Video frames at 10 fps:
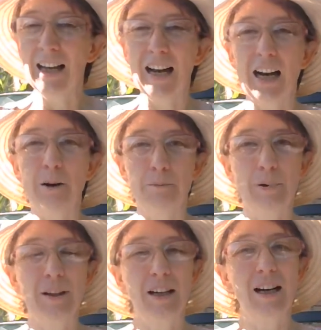
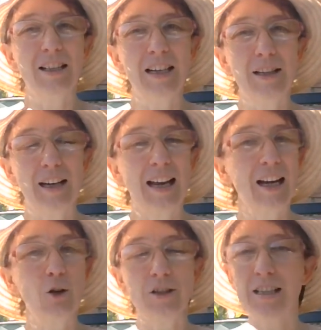But the idea that
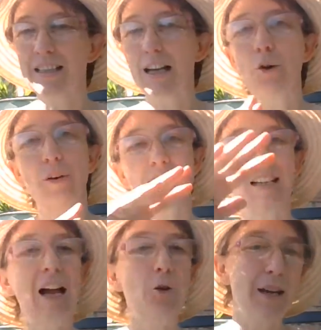chaos itself has
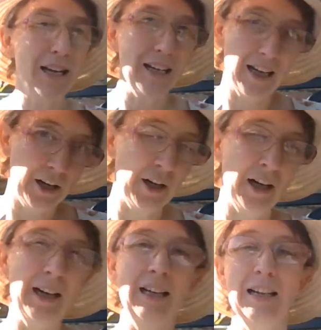now been
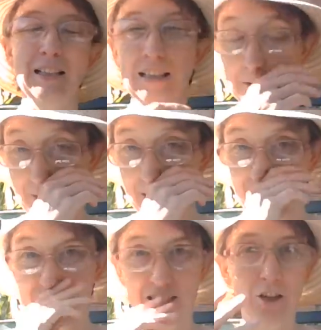annihilated, has been
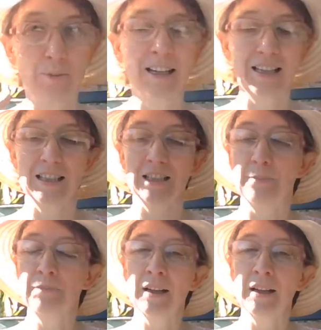exterminated,